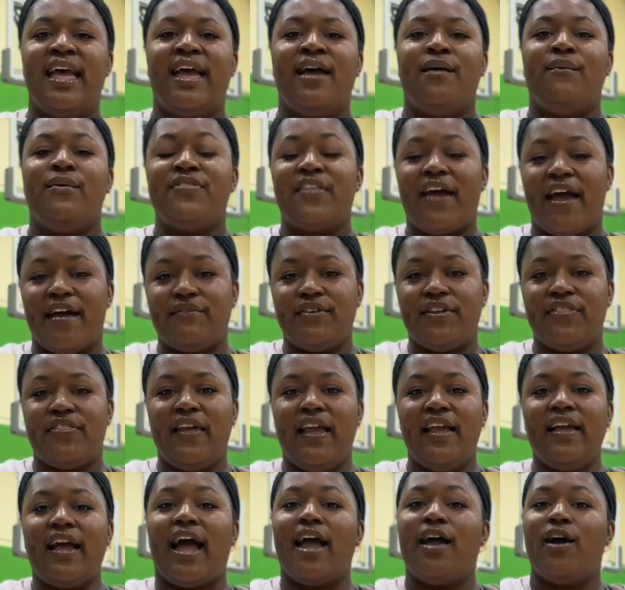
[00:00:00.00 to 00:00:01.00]
With
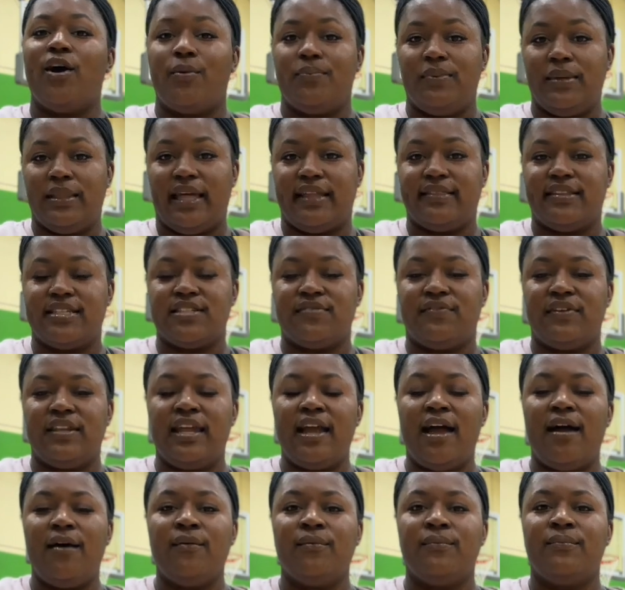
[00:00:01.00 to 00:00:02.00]
everything, I hope you like this
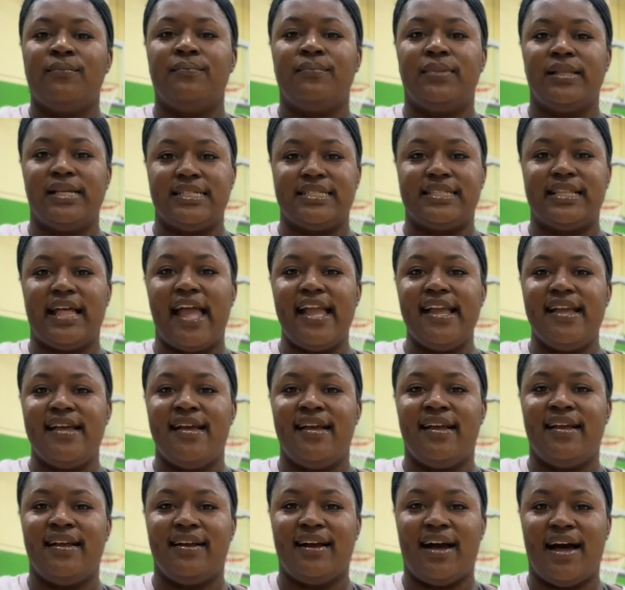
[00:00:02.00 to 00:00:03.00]
video. Please like,
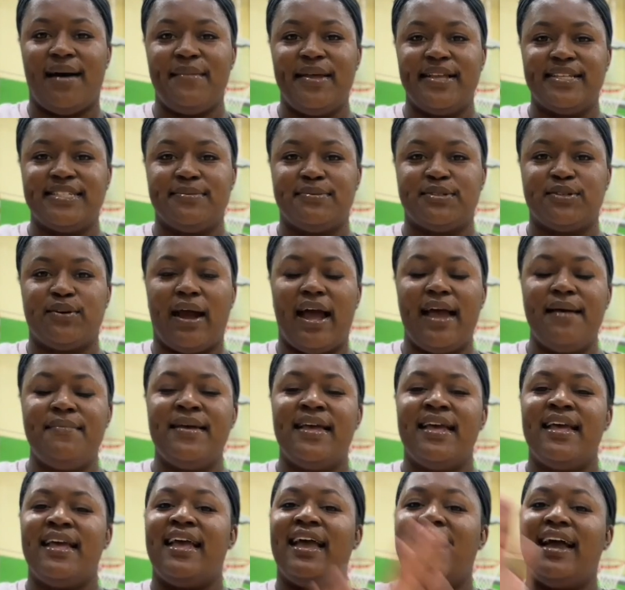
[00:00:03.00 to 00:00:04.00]
comment, subscribe,
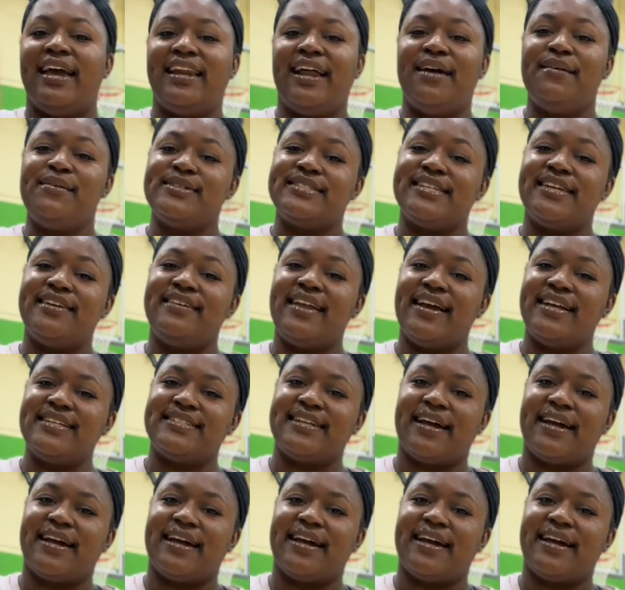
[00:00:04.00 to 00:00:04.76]
and I will see you next